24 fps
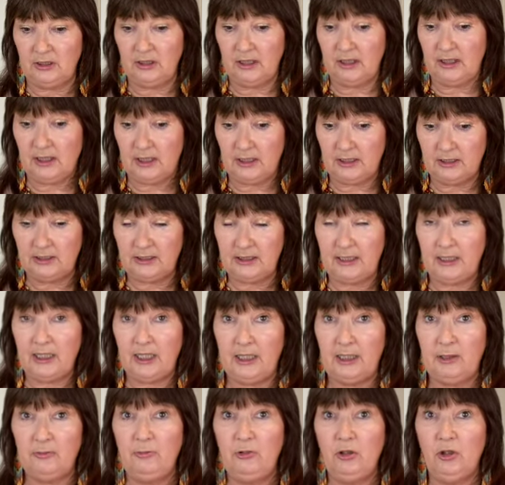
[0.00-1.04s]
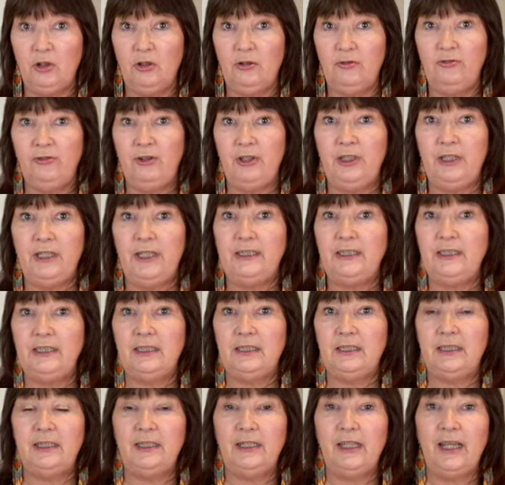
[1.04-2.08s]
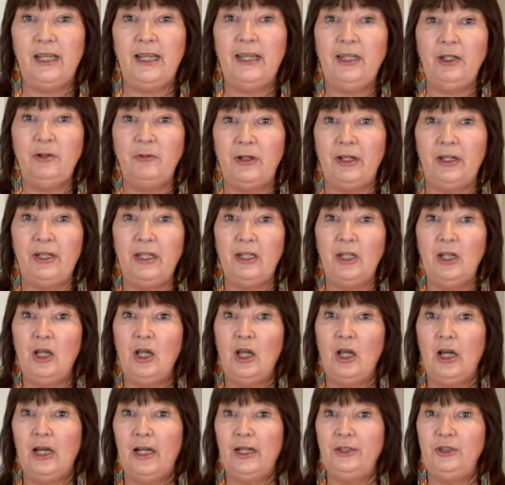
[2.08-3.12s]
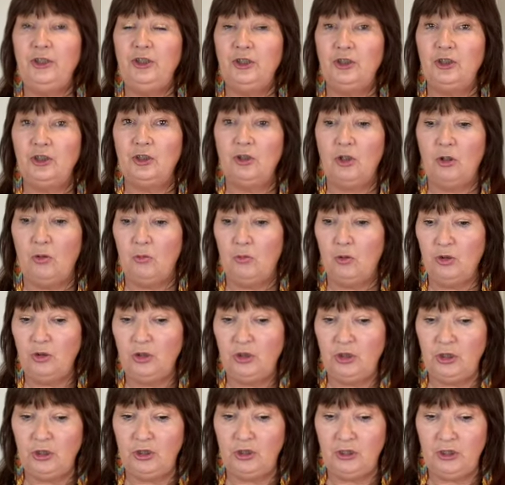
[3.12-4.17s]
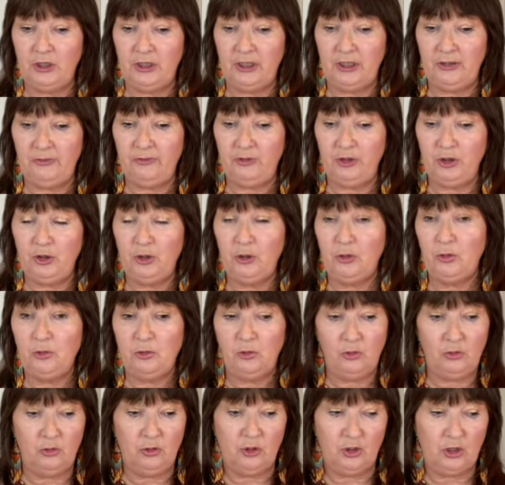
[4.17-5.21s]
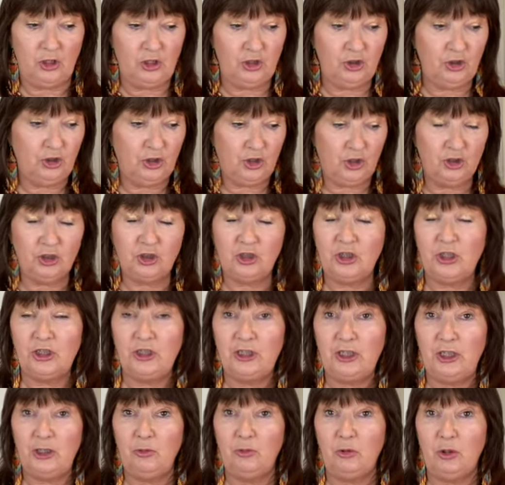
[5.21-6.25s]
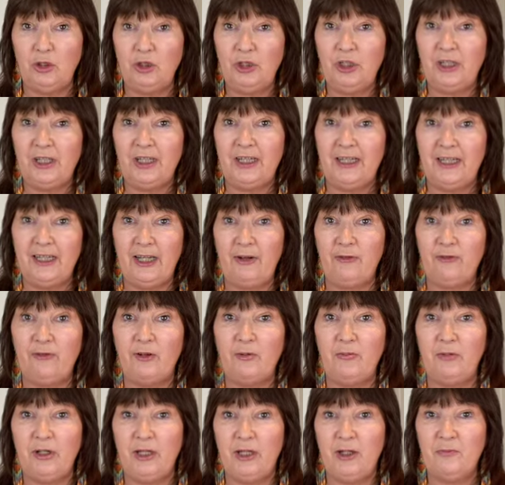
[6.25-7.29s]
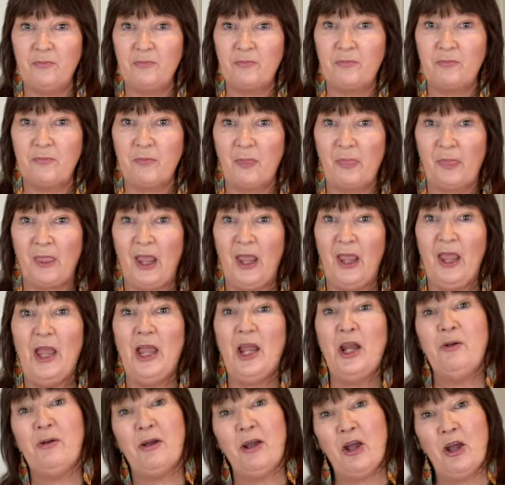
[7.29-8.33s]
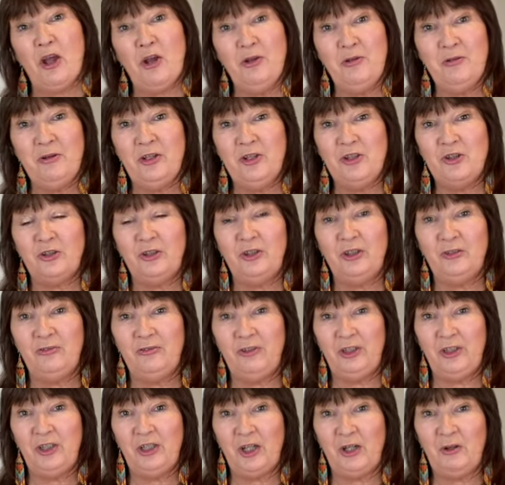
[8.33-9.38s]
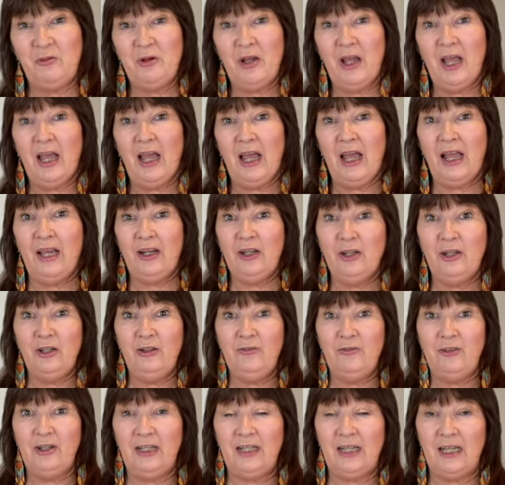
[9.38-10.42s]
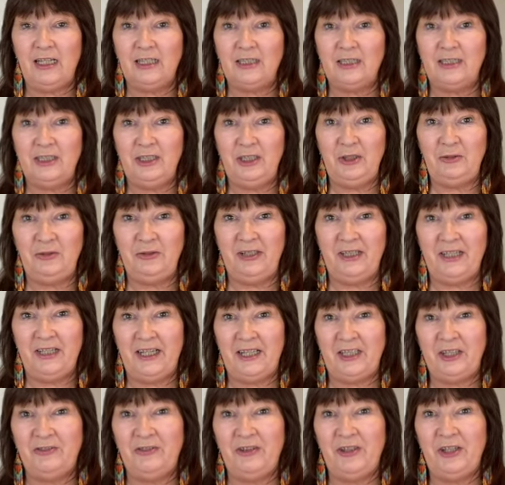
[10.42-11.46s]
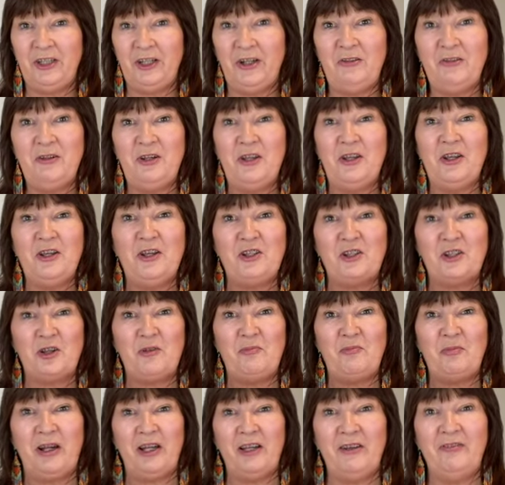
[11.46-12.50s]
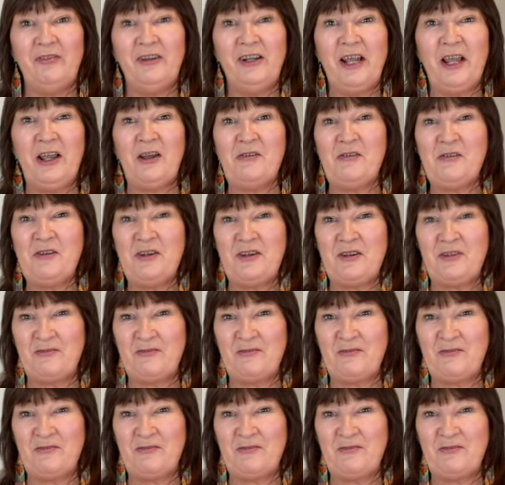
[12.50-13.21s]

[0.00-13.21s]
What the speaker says: And like I say, I am not affiliated in any way. I just wanted to give you a chance to see what you can get from there. Anyway, I hope you enjoyed the video, and hopefully I'll see you in the next video. So bye for now.